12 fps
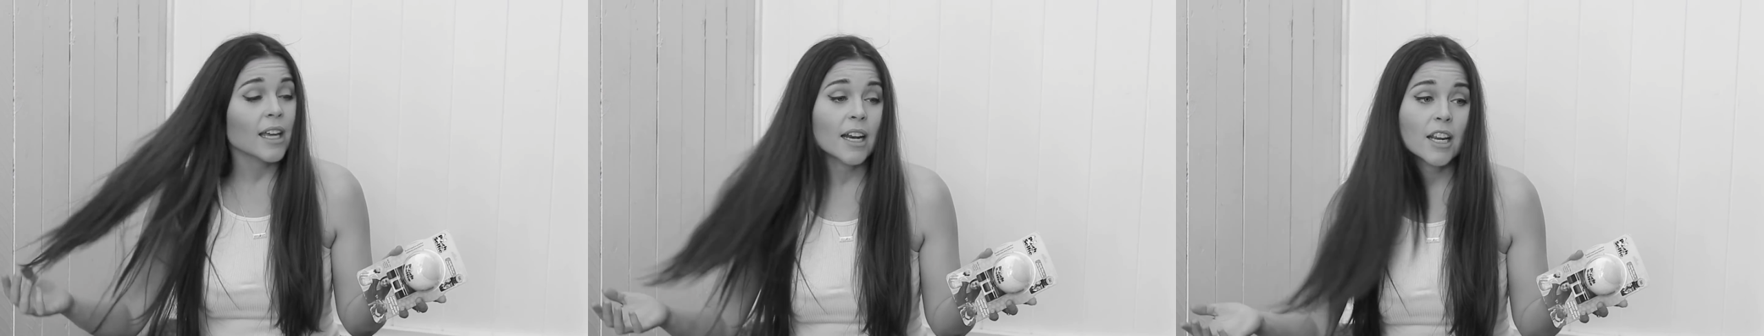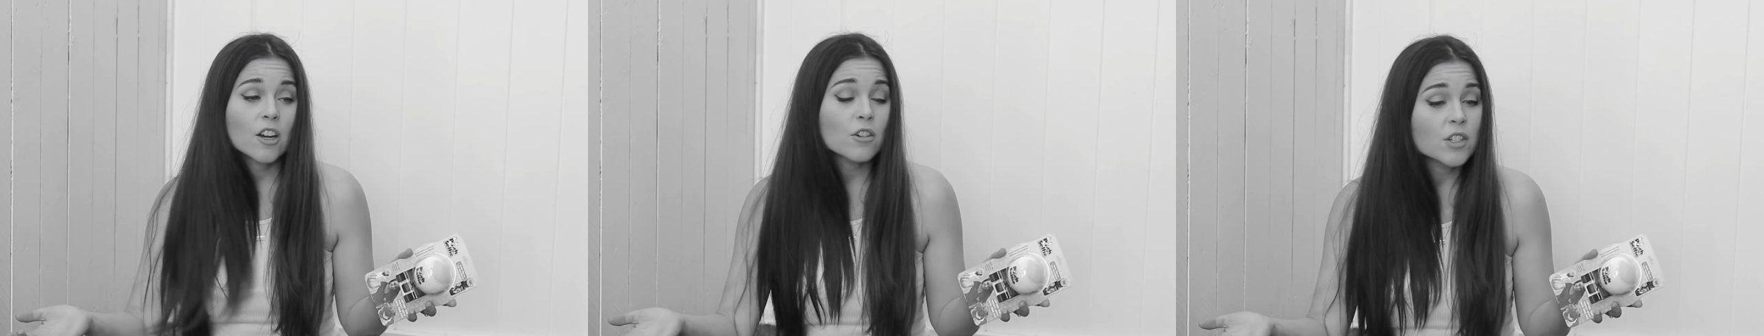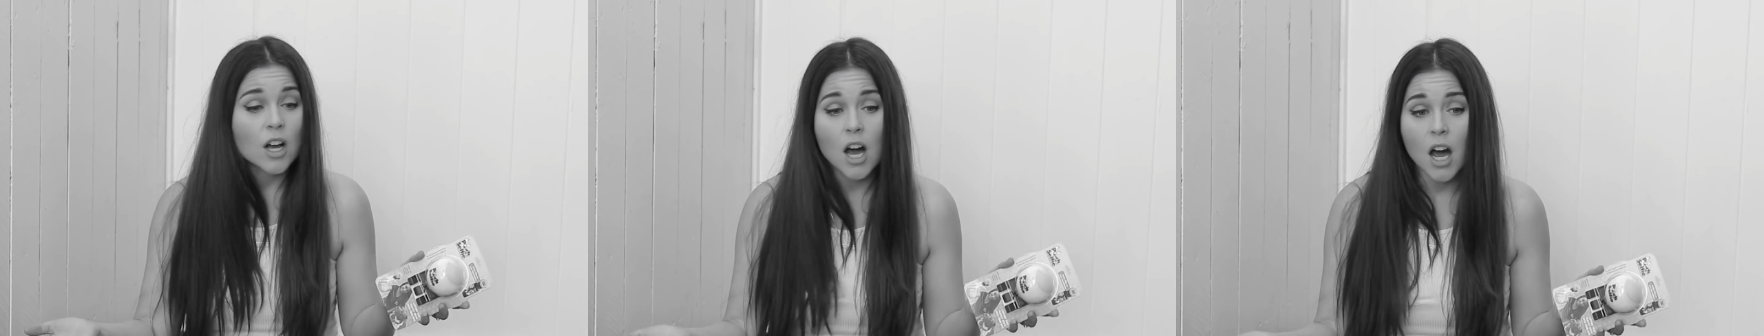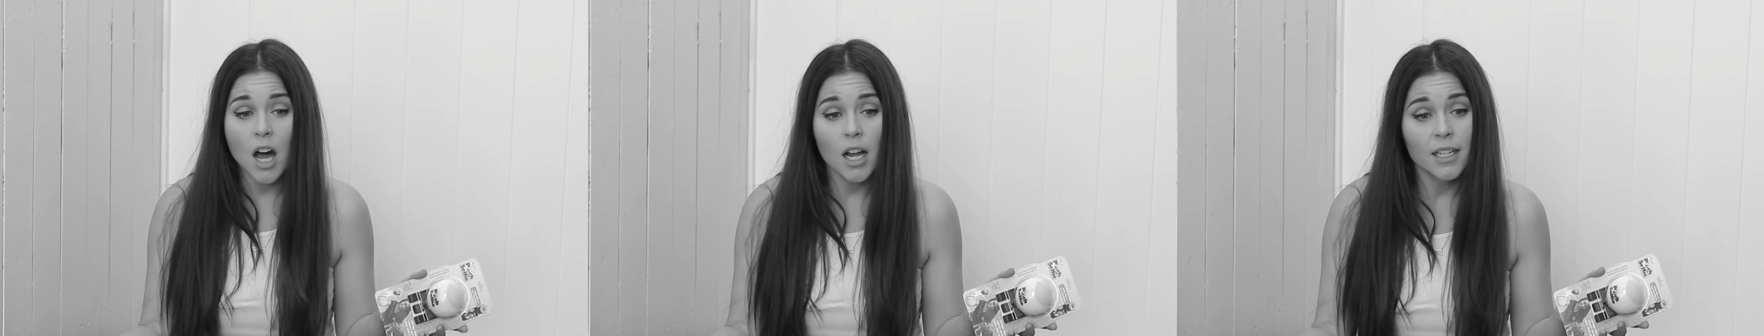getting your
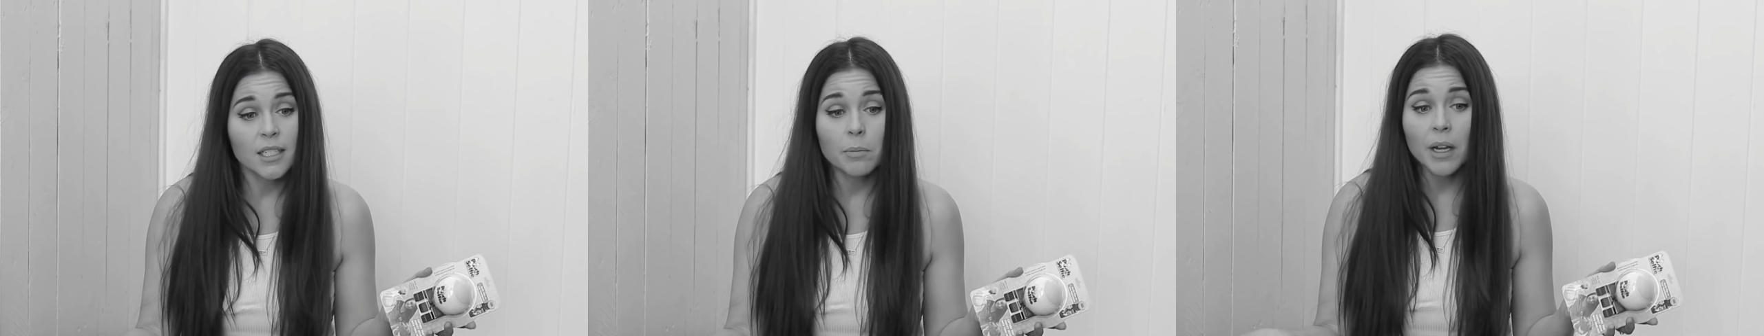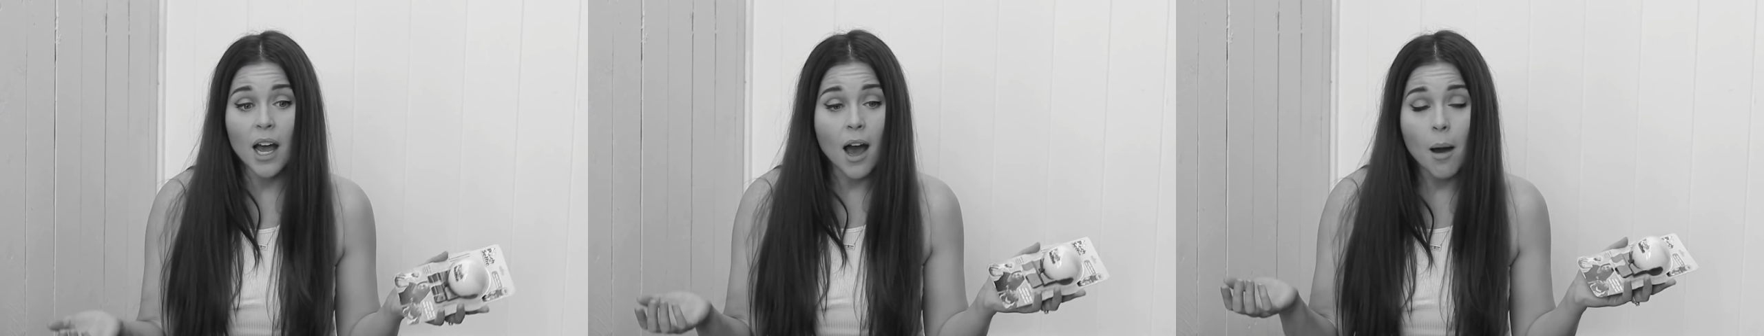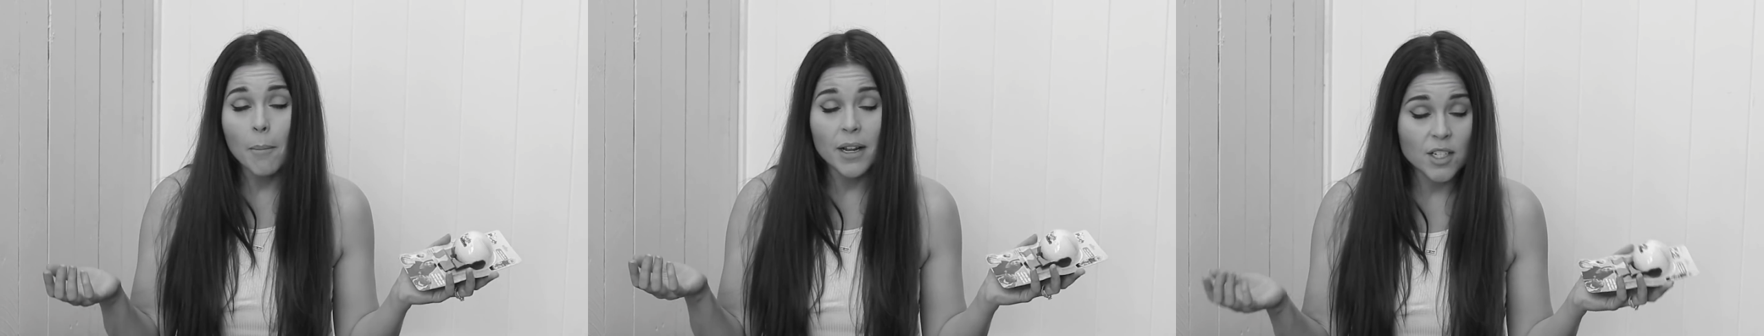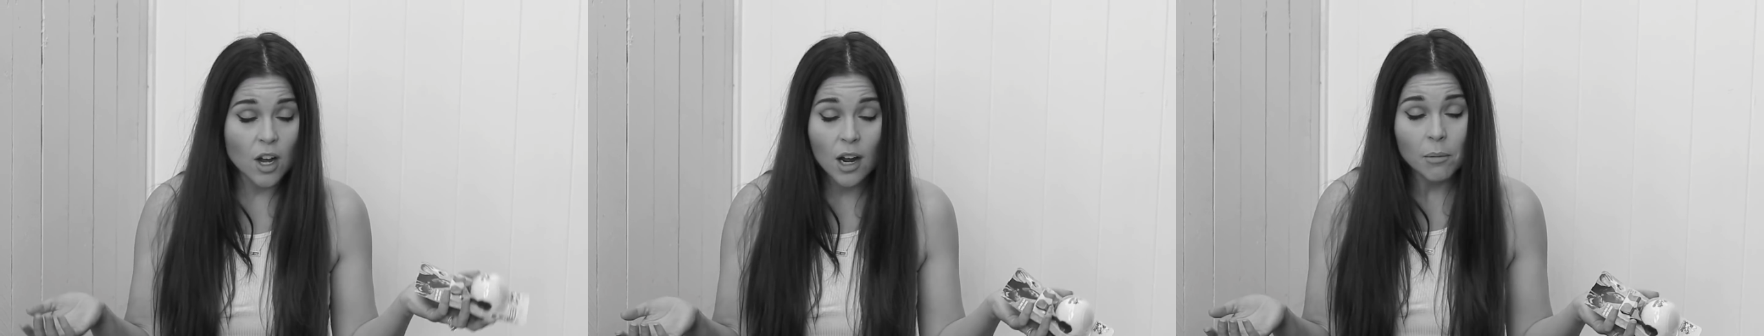dog to become
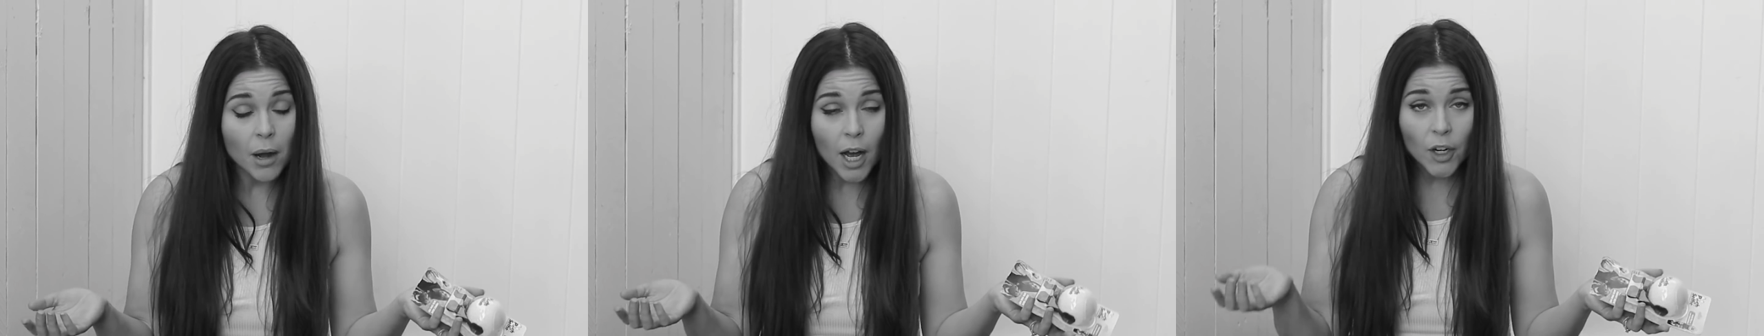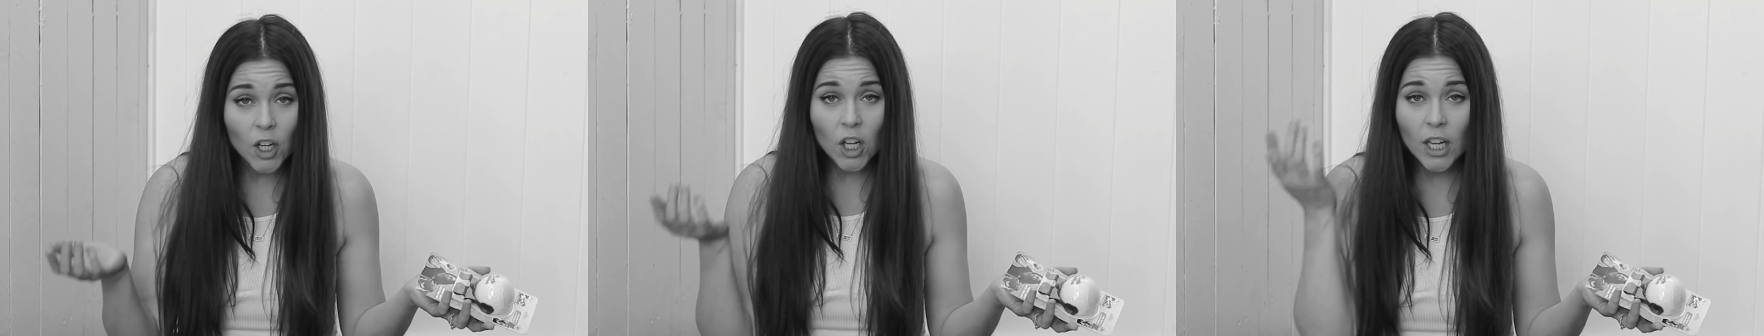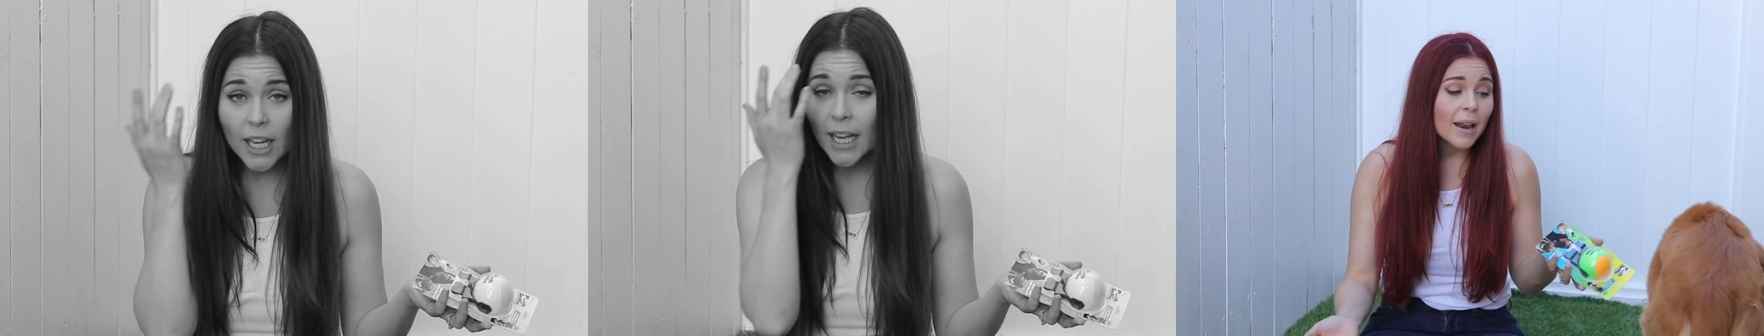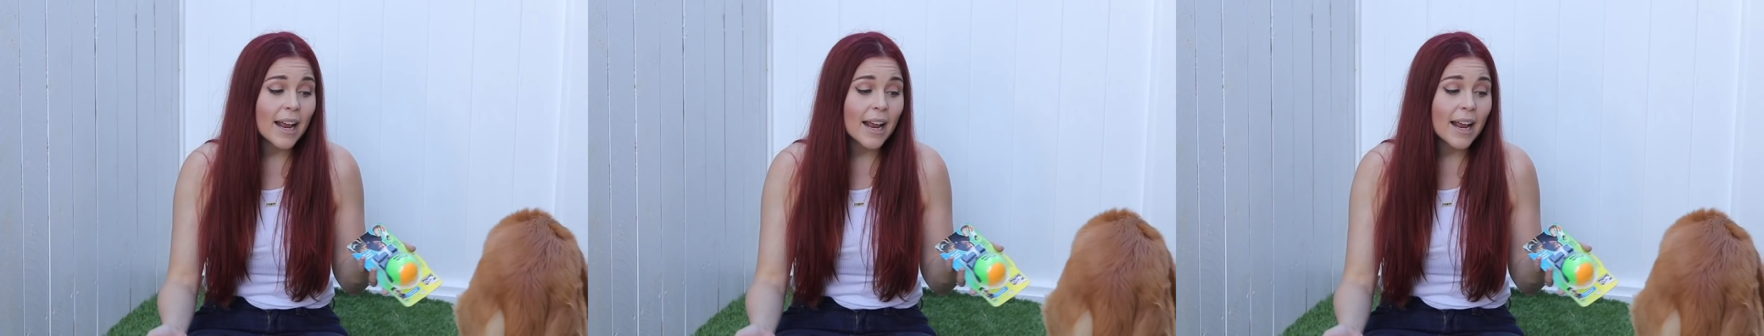a dog model.